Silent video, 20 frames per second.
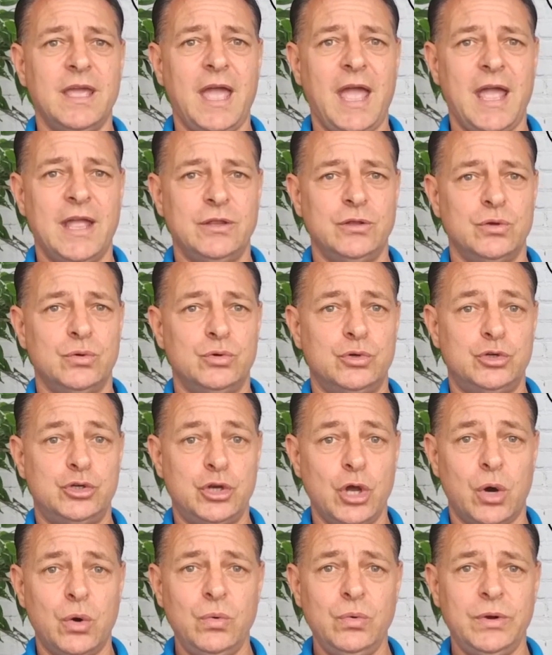and you
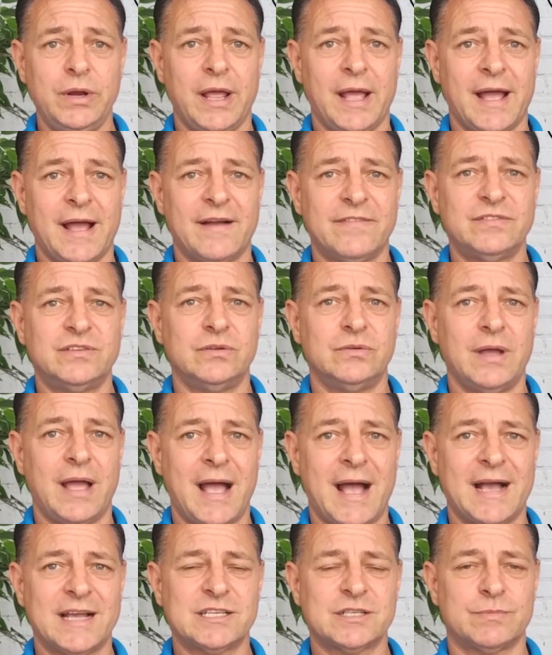don't have to
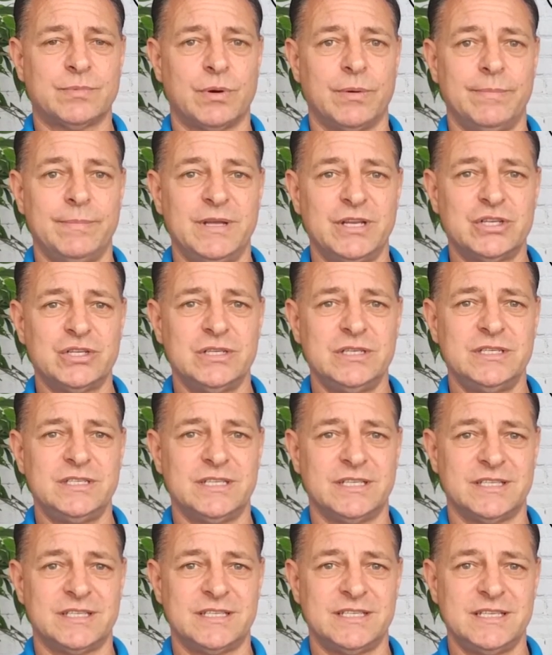ask permission
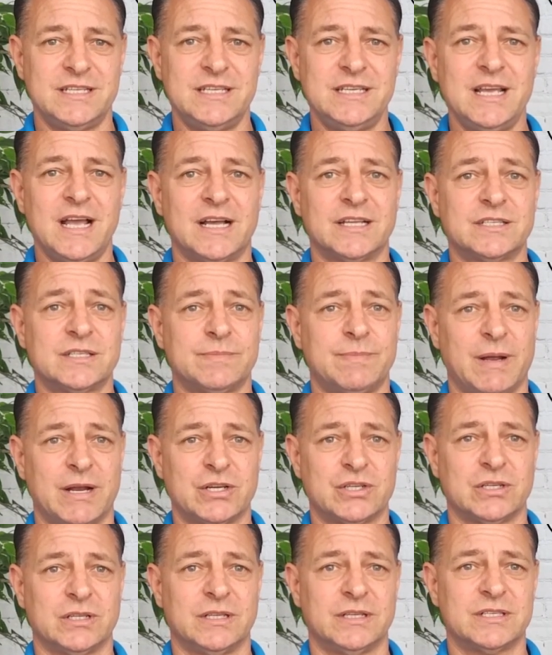to see a
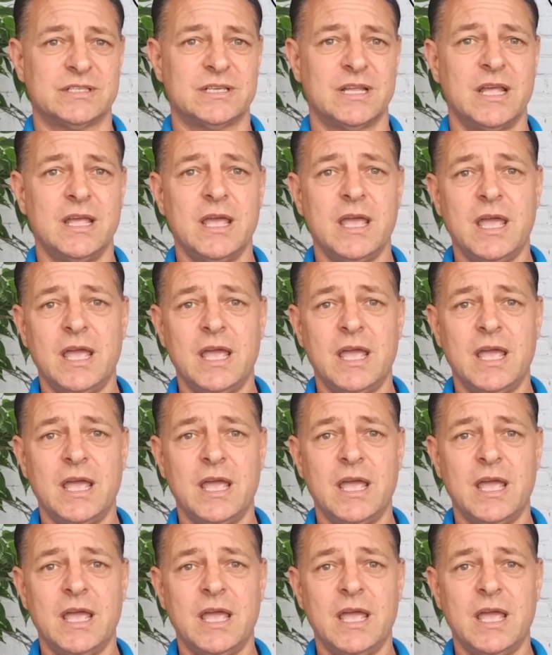specialist.